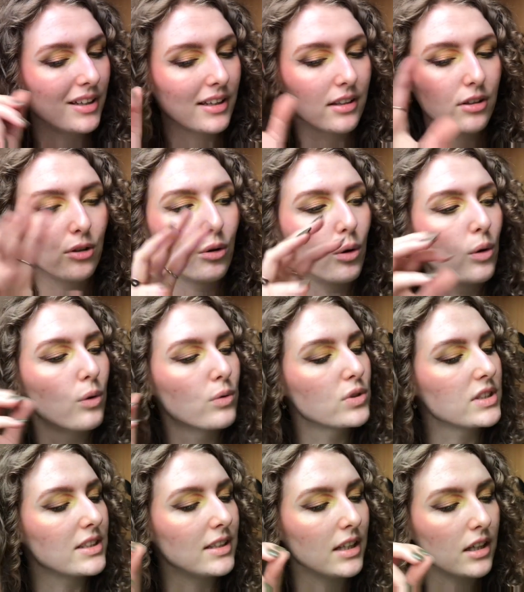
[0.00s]
like
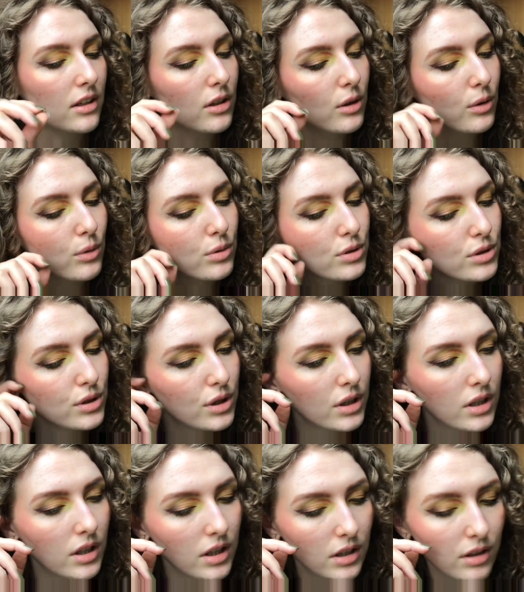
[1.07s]
golds and yellows
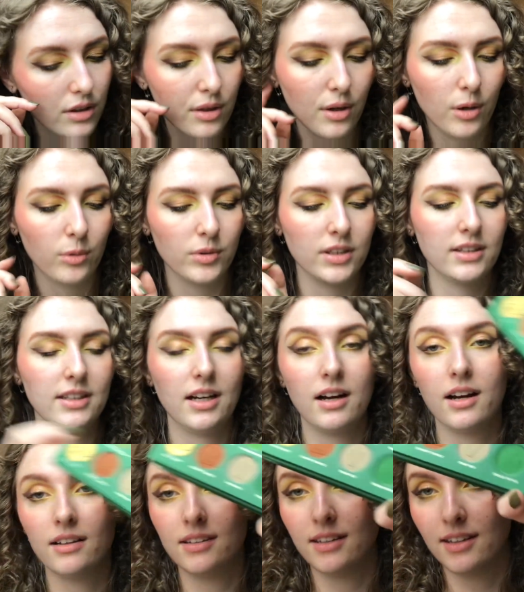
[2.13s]
thrown in there,
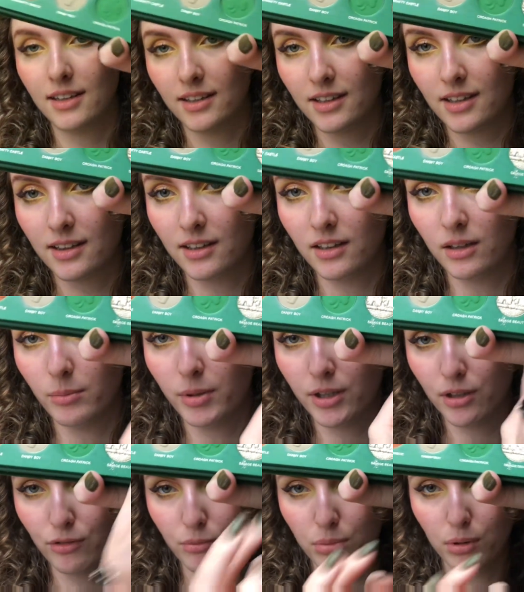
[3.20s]
and then like that little
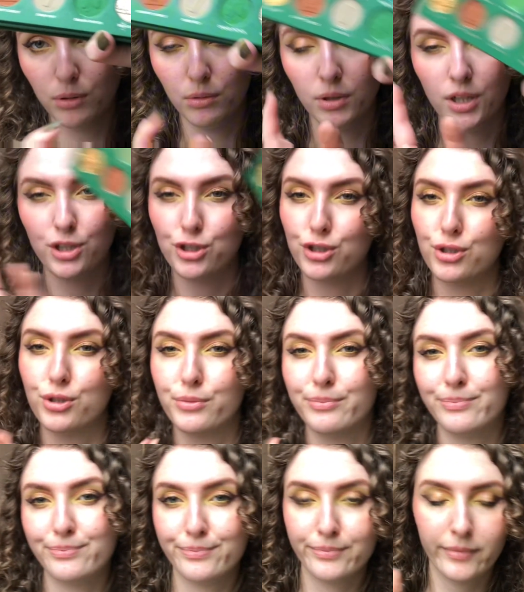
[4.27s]
bit of bluish
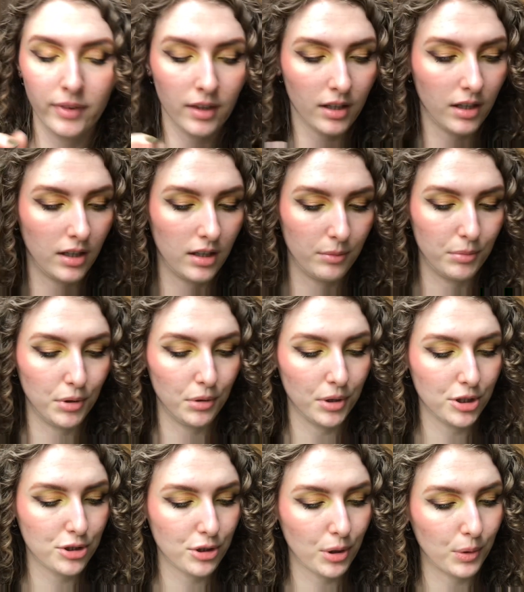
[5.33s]

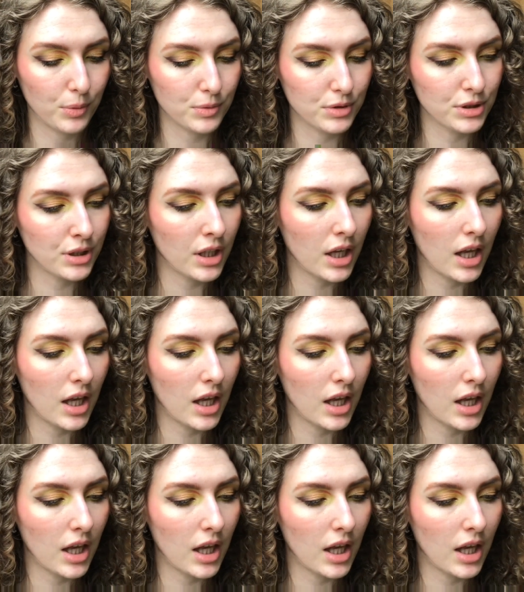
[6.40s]
tones.